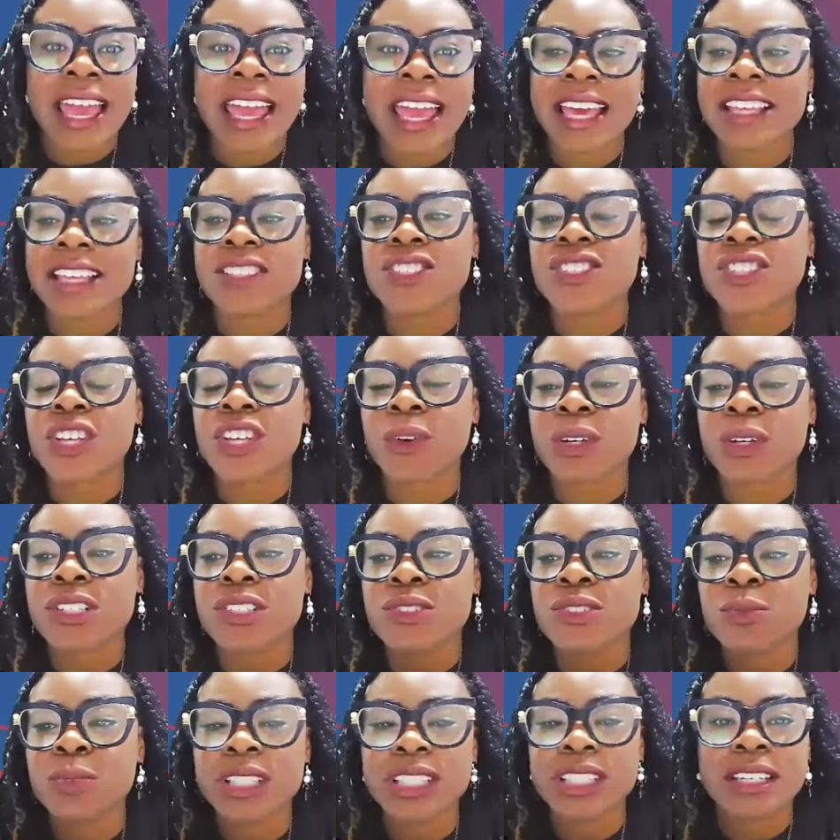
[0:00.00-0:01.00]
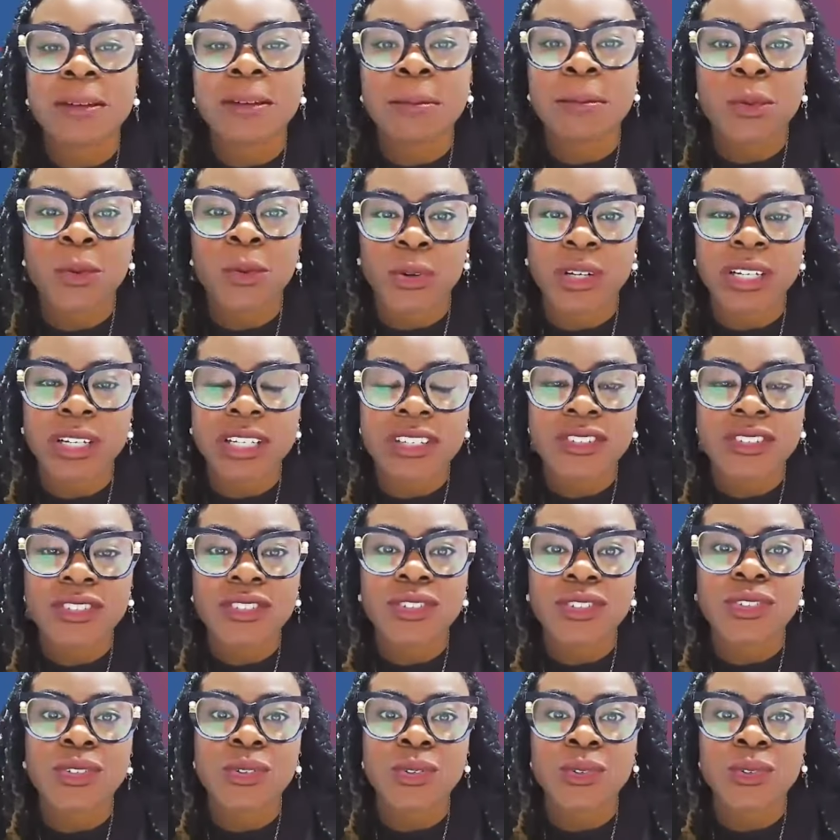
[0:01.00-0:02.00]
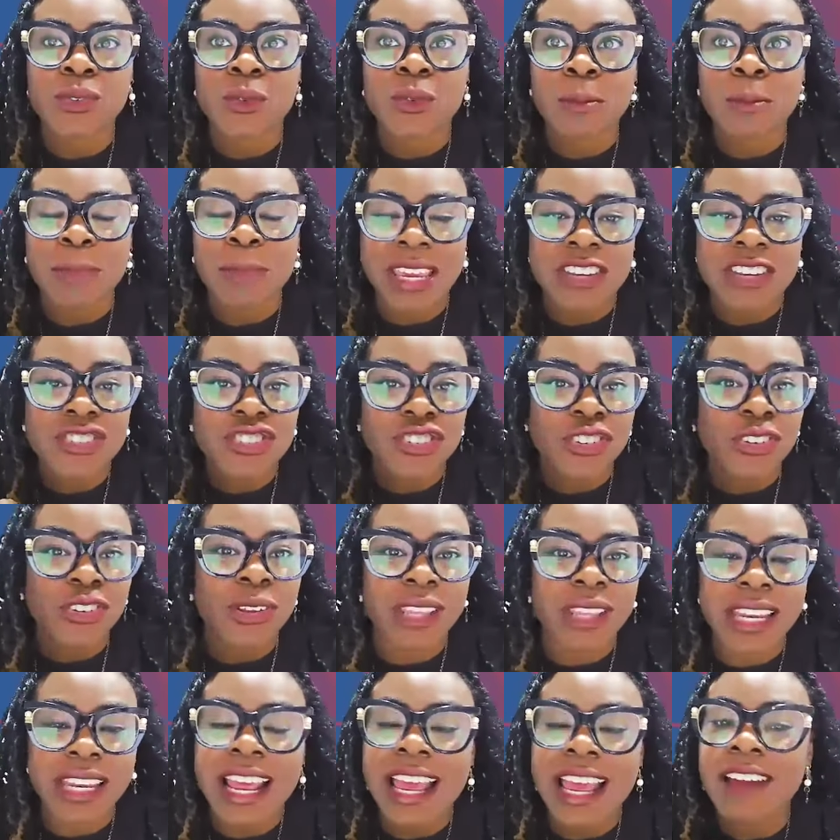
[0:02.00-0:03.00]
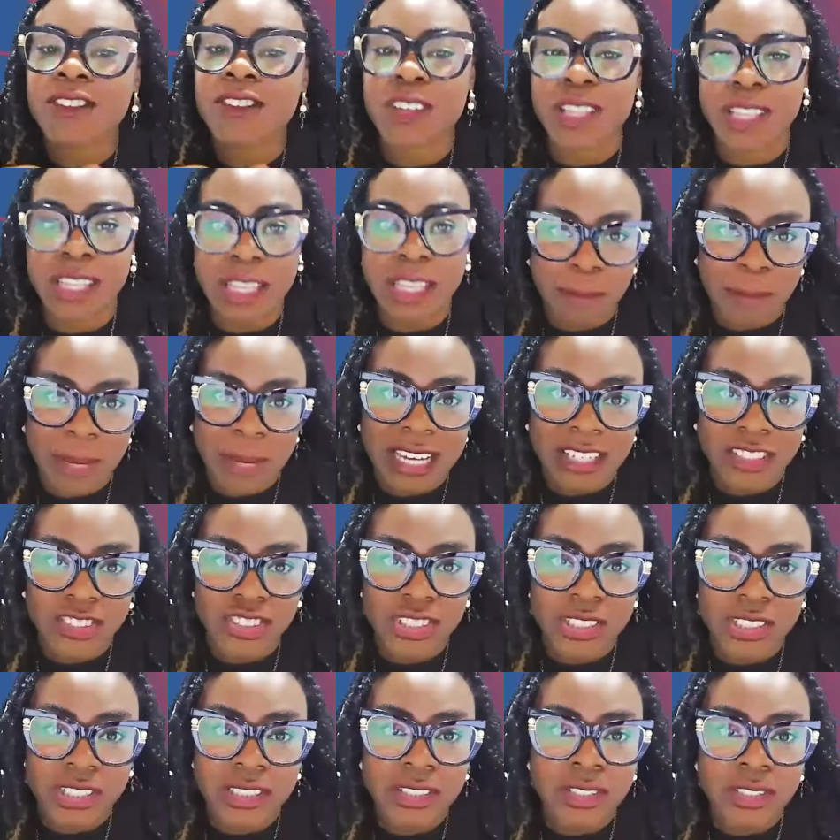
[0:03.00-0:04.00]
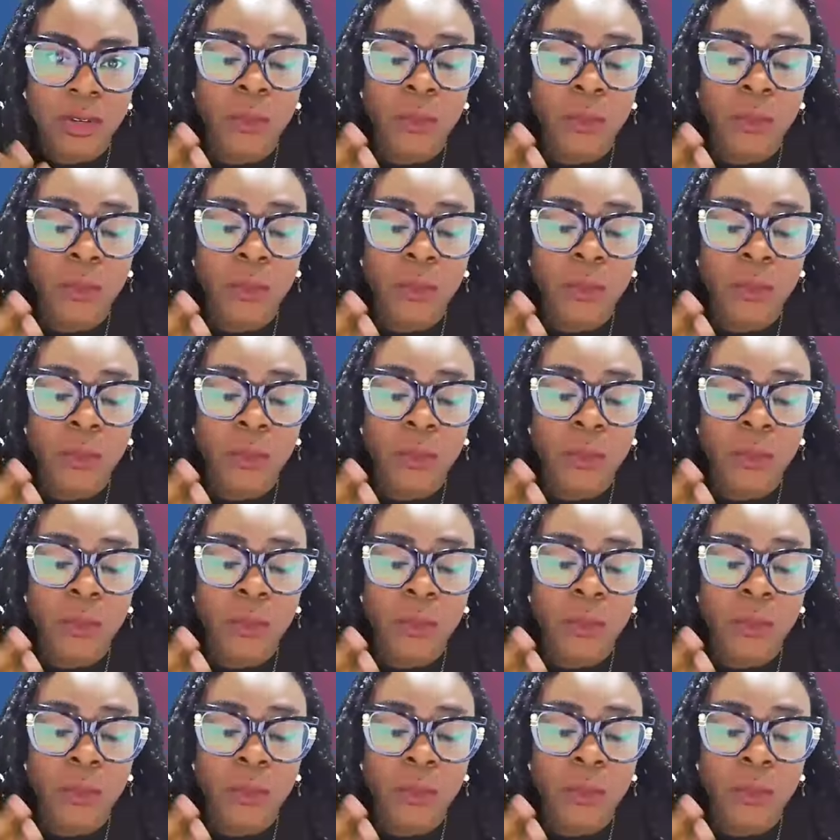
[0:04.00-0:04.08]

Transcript: And so it's really important to make sure that everything matches.